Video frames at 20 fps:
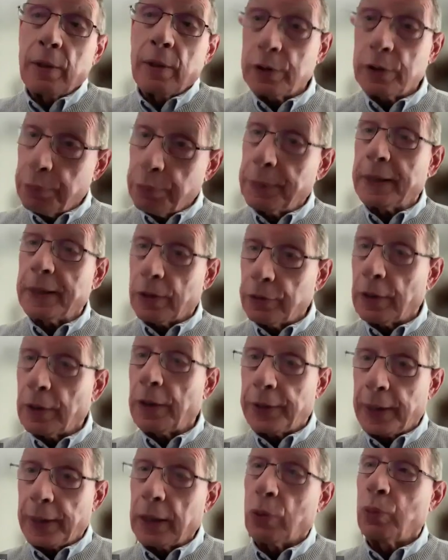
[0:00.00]
is because I
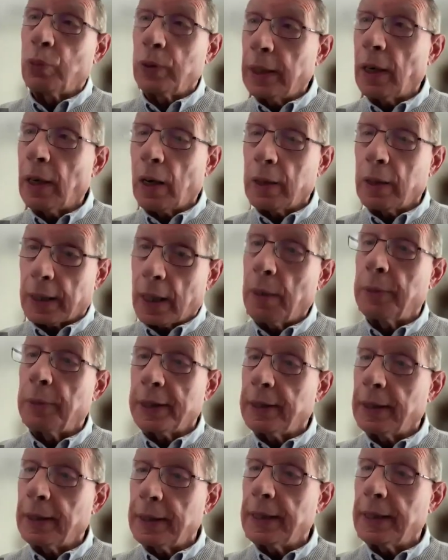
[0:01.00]
think we are coming
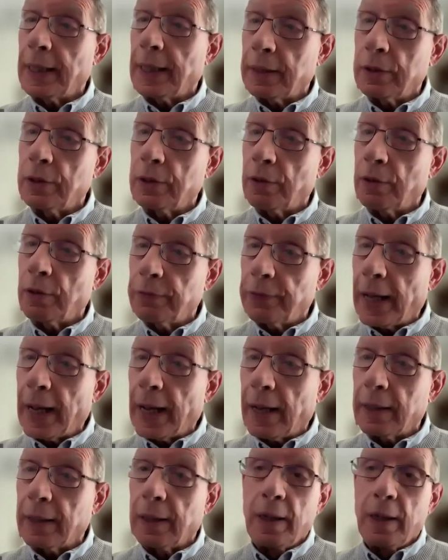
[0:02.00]
to the end of
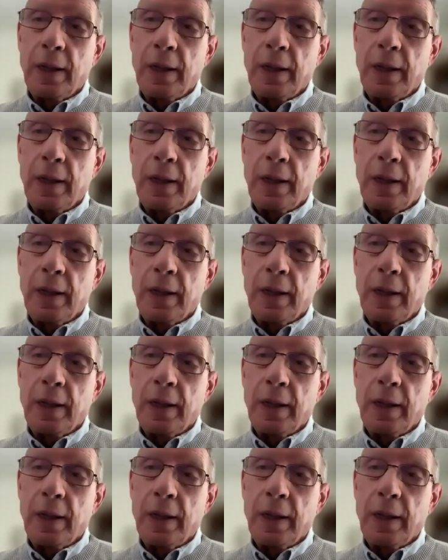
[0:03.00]
that